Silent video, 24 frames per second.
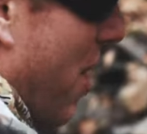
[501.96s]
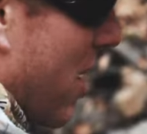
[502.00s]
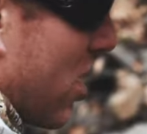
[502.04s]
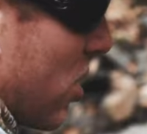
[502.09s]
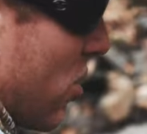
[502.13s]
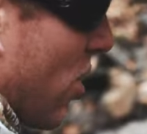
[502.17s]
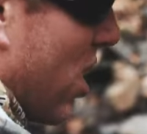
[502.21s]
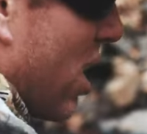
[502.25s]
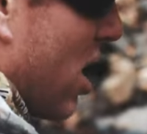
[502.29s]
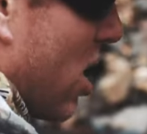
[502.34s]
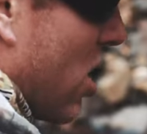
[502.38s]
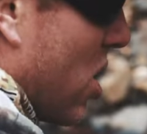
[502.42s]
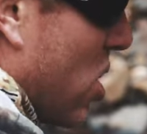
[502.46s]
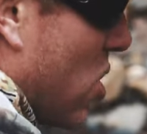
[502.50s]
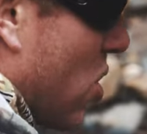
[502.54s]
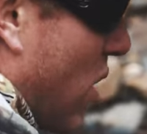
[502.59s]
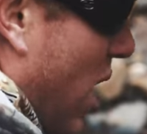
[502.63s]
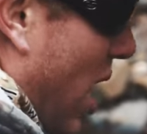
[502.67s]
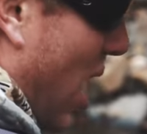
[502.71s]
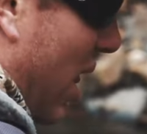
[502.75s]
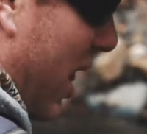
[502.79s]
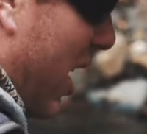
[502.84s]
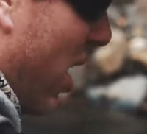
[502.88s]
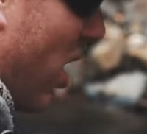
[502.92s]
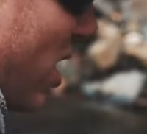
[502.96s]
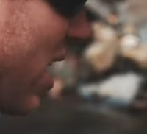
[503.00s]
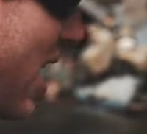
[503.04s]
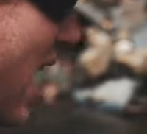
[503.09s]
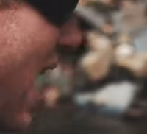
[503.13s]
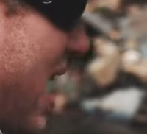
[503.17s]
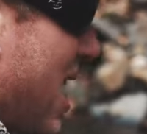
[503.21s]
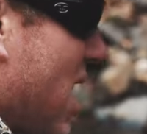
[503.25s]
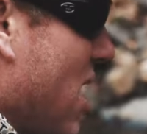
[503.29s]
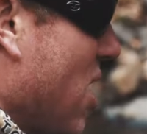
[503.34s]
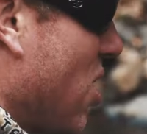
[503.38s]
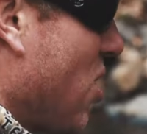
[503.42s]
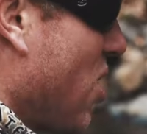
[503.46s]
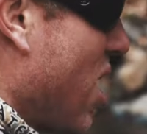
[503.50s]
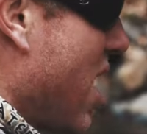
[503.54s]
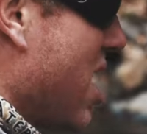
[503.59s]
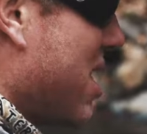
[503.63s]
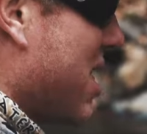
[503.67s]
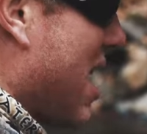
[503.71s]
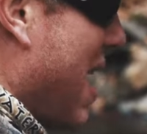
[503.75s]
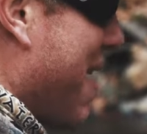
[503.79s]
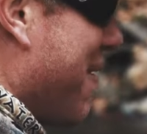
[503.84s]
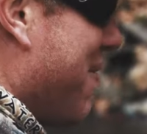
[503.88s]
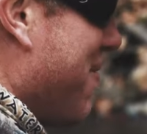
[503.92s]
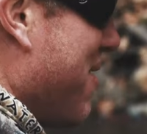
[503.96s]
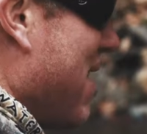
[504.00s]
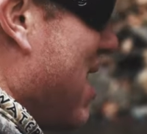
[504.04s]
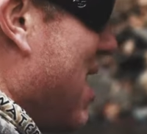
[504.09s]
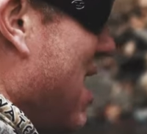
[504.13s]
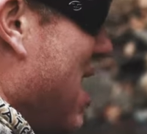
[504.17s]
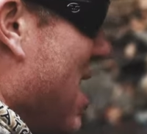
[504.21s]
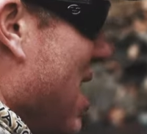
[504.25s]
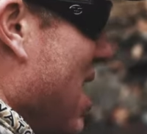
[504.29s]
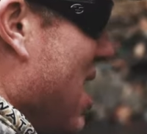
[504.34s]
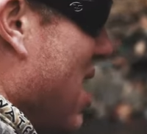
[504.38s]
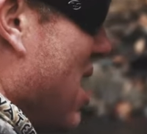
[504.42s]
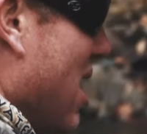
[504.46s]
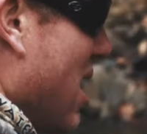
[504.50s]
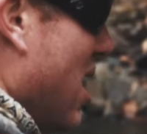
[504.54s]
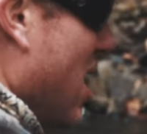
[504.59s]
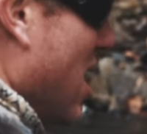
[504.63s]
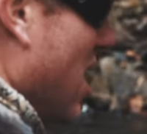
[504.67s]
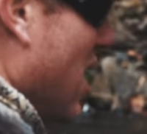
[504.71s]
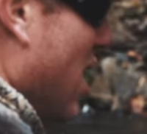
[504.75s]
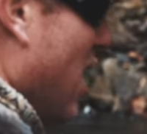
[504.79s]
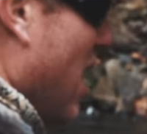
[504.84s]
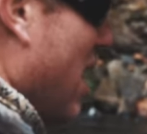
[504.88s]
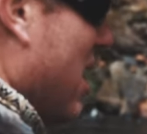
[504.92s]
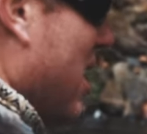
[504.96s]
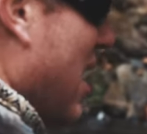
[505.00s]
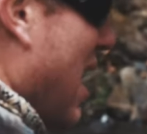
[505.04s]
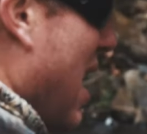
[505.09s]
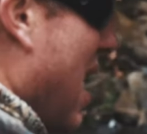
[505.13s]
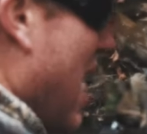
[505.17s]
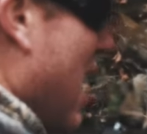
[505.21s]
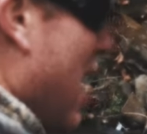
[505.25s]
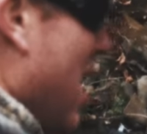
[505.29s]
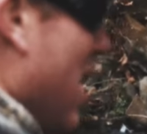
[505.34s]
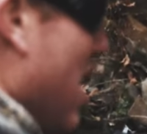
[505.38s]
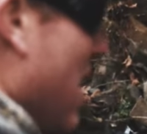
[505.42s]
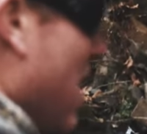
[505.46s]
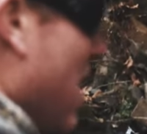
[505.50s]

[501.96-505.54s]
This right here, you can, literally, I can create that V like that,